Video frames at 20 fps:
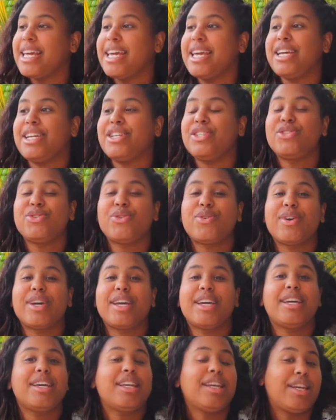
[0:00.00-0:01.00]

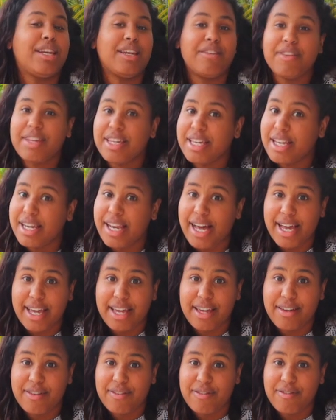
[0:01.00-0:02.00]
Enjoy living your
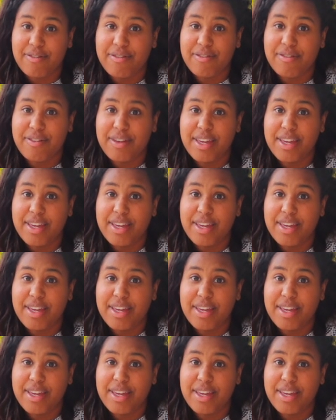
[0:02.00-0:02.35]
life.